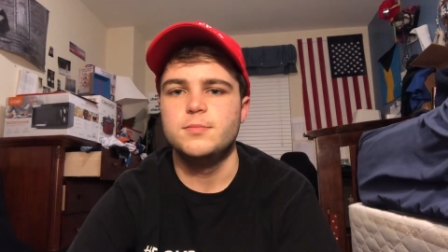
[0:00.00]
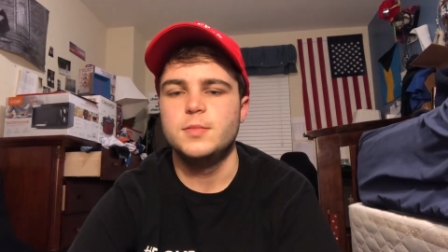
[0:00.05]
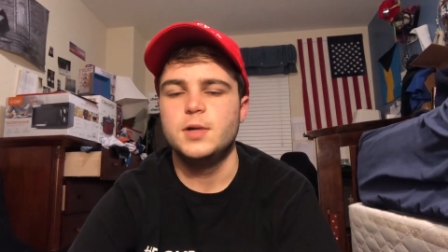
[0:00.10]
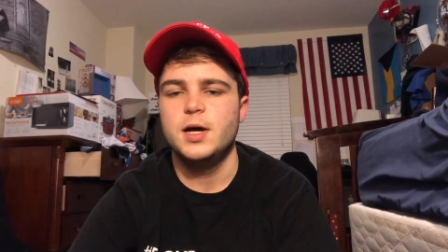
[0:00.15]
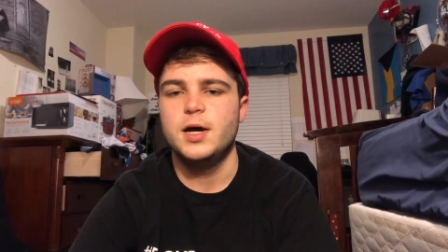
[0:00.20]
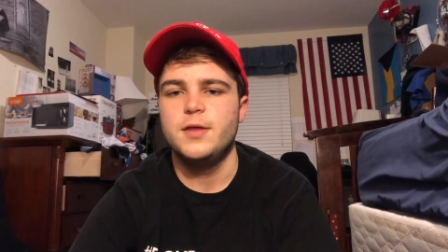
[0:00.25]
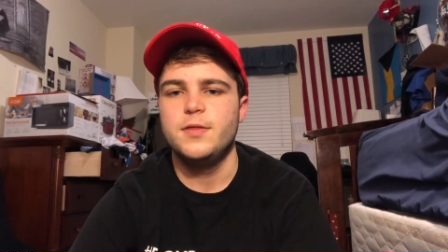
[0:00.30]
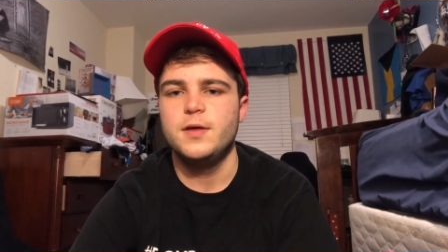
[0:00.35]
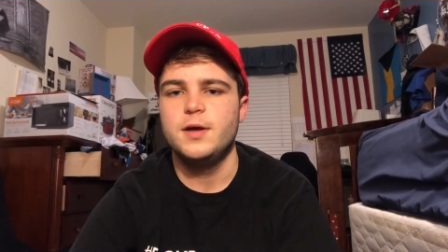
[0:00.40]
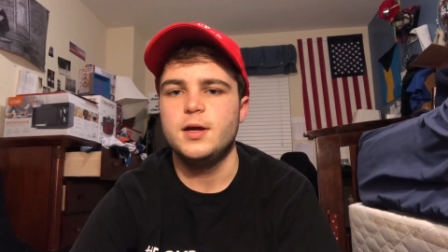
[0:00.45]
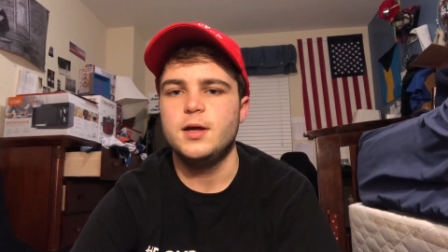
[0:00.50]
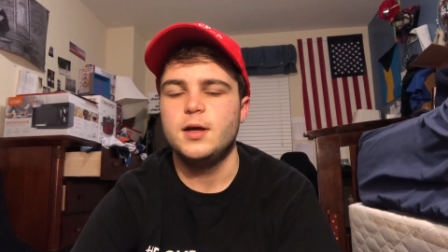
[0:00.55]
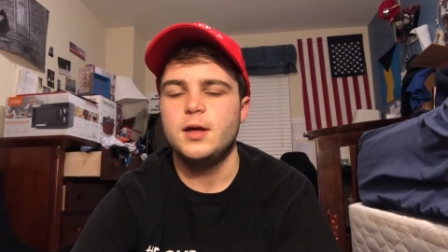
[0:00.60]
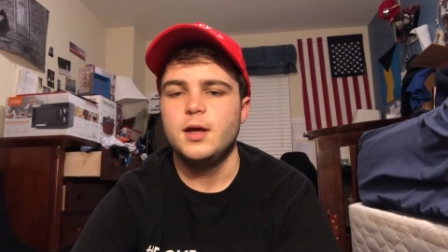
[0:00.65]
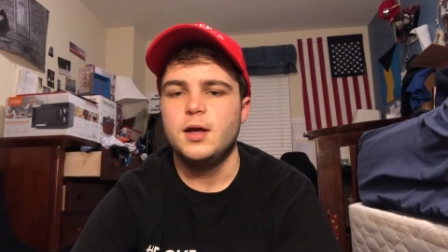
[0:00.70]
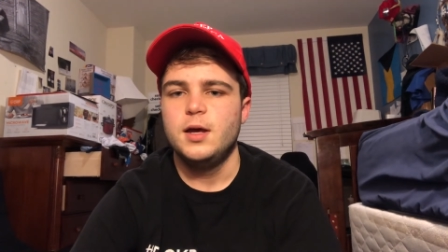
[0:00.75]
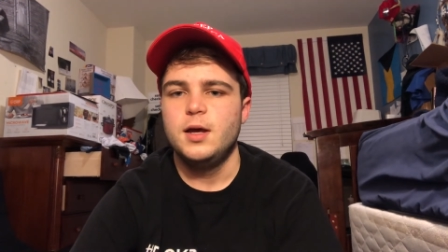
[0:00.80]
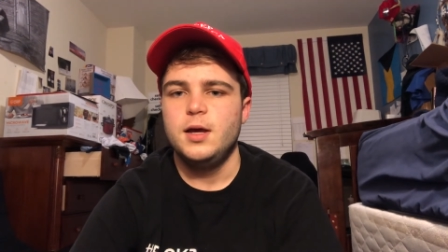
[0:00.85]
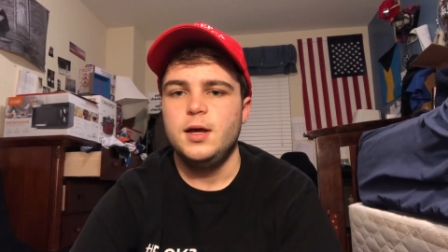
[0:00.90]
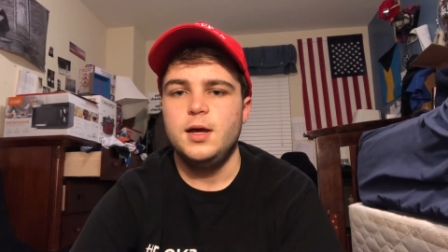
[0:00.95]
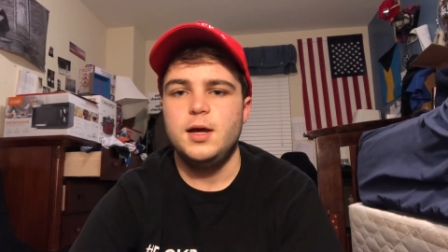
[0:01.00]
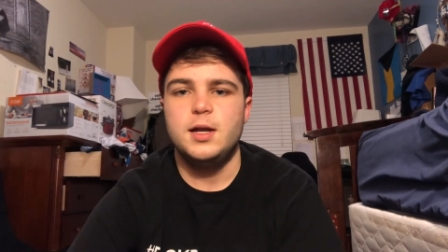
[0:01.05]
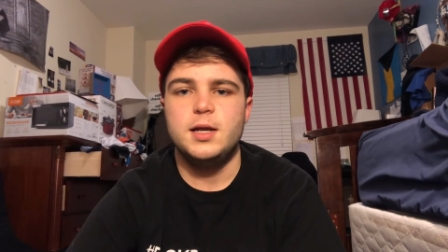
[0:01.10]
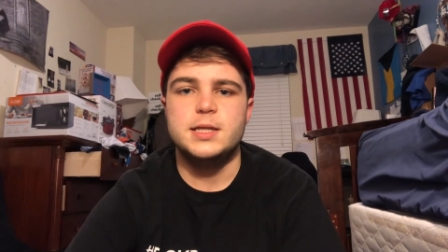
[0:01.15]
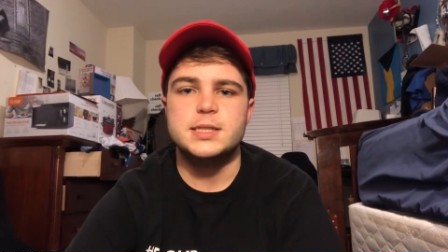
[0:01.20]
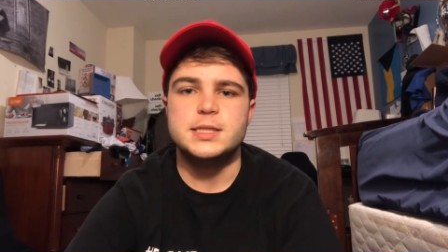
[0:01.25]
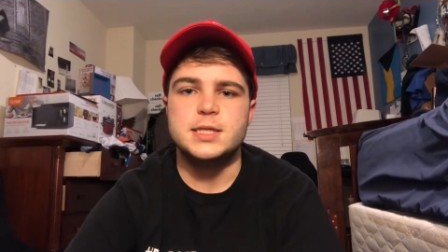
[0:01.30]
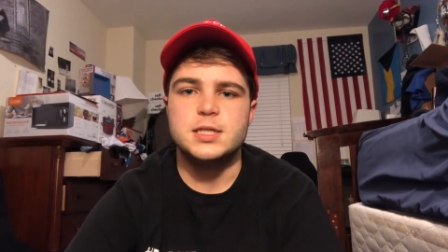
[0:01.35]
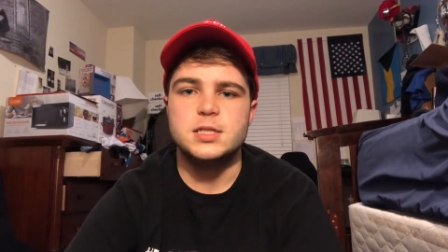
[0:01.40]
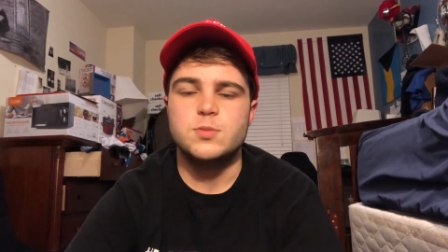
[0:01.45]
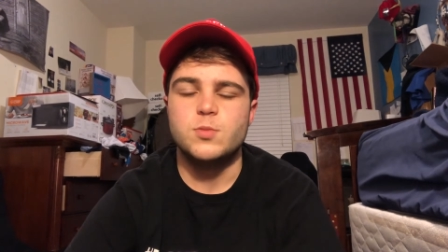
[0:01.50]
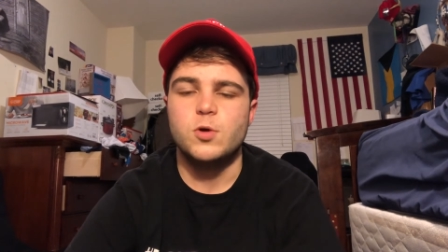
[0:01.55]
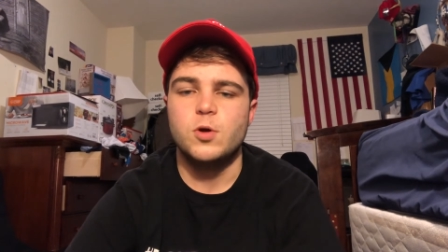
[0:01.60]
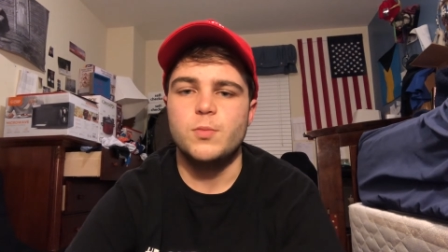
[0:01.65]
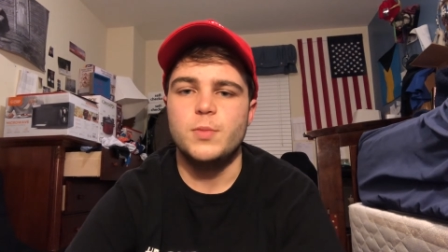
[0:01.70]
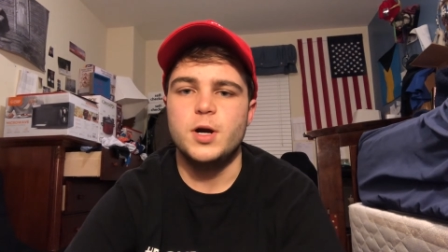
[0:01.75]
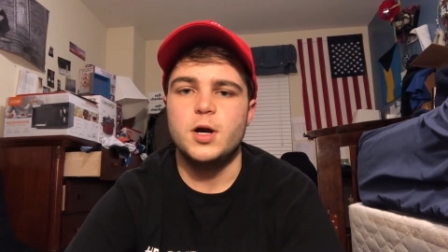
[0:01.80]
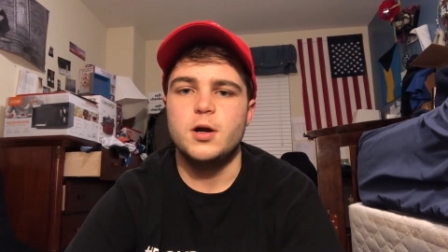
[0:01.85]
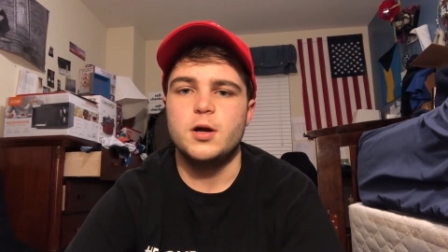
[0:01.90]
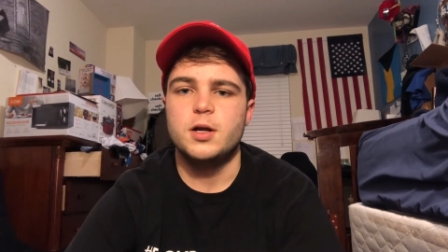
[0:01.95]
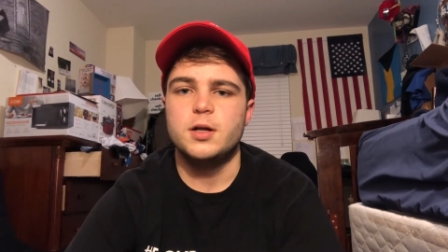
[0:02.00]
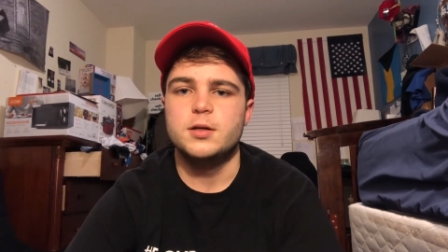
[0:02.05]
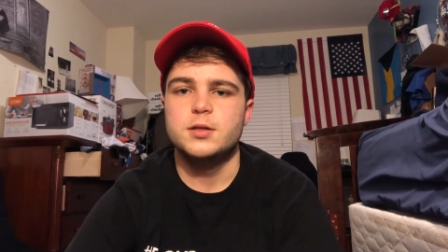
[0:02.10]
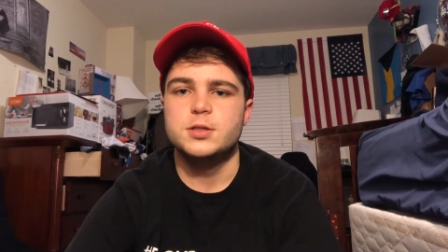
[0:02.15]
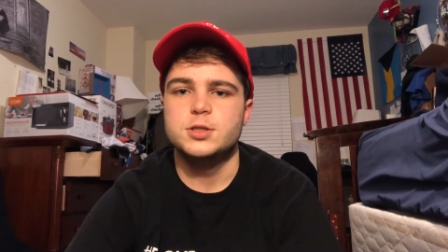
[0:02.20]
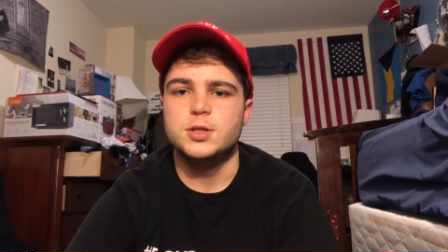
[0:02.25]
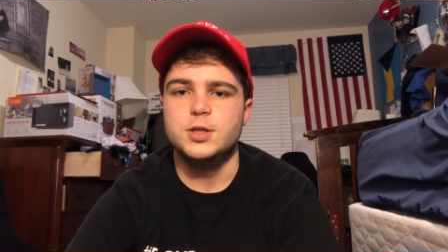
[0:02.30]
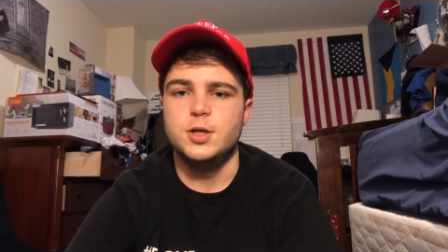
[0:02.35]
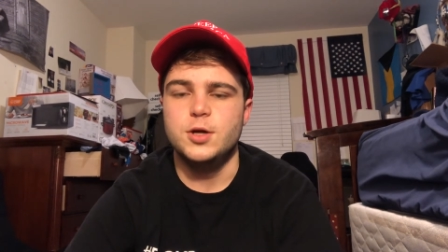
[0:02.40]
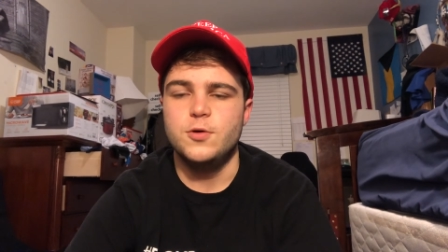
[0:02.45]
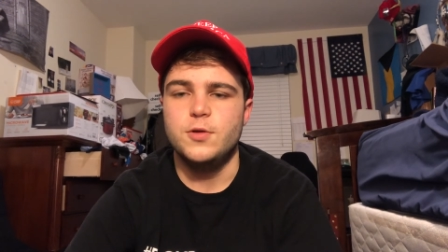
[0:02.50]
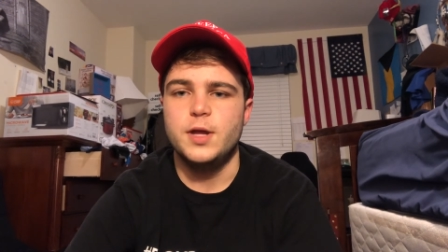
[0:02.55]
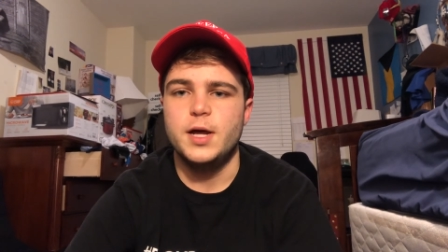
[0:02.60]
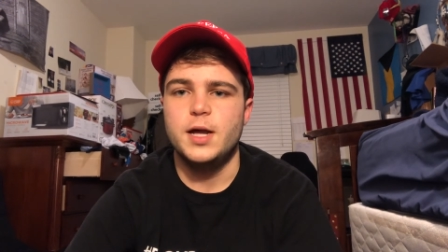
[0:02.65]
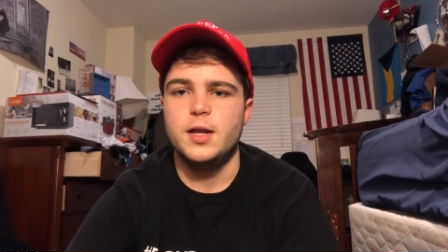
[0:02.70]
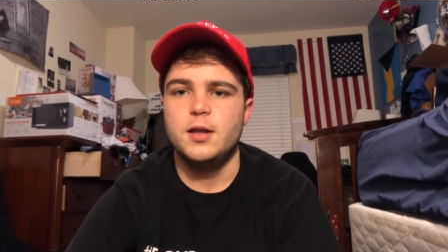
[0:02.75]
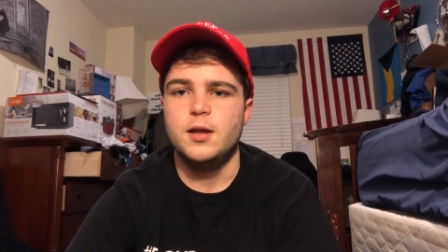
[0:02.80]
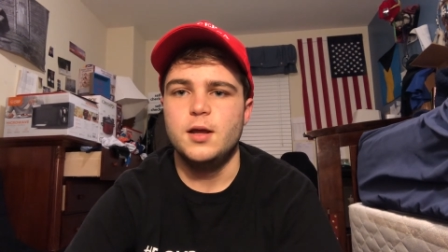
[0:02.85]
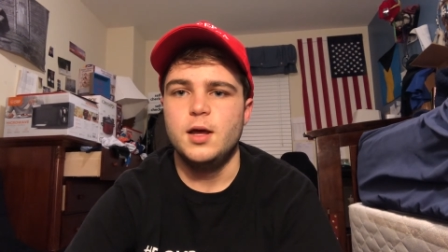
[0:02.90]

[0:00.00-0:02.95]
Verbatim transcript: I think any sensible American should know that.